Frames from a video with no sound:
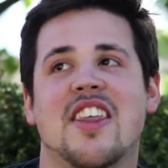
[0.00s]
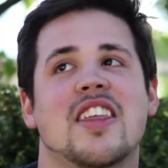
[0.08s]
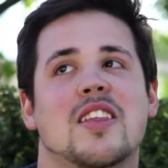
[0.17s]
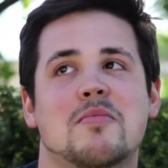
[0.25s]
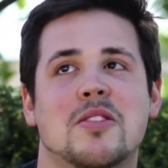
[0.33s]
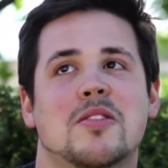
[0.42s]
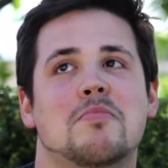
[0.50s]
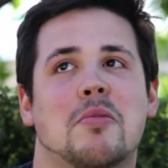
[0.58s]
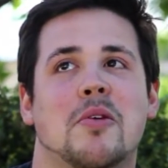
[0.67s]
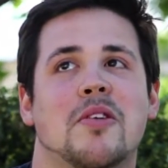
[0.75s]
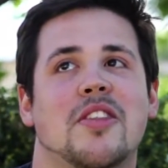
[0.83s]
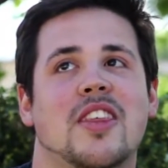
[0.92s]
I think the most
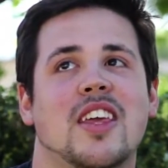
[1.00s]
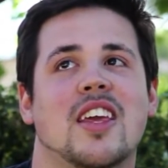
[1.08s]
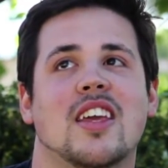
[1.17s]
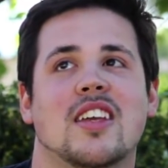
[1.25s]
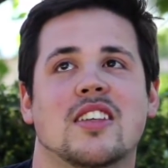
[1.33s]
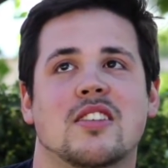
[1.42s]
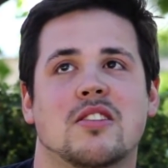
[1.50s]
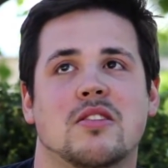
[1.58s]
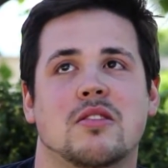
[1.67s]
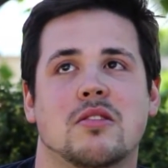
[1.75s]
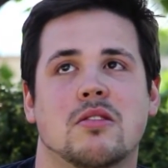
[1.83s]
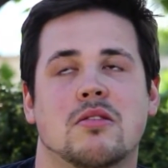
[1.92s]
important thing
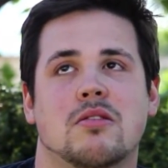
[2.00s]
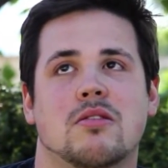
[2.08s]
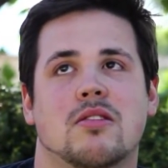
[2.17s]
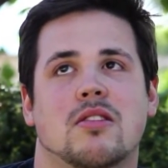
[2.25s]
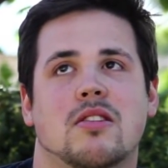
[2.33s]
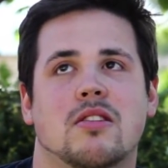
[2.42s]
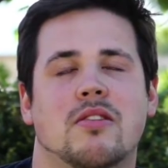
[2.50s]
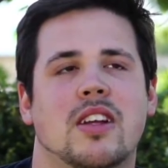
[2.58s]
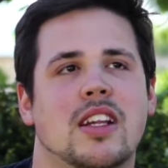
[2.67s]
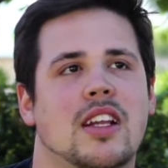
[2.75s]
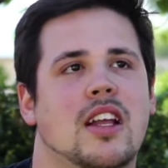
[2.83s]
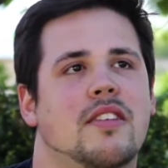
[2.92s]
is to
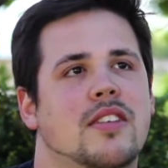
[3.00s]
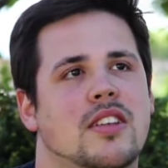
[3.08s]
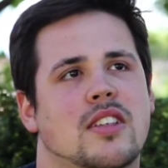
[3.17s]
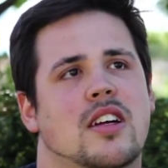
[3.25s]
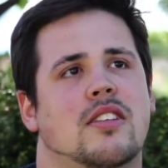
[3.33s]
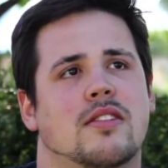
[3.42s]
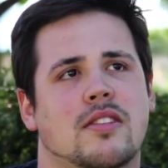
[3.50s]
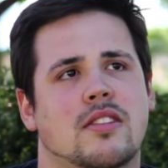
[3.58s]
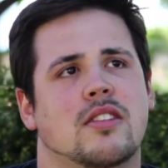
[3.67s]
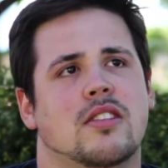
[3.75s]
really love yourself.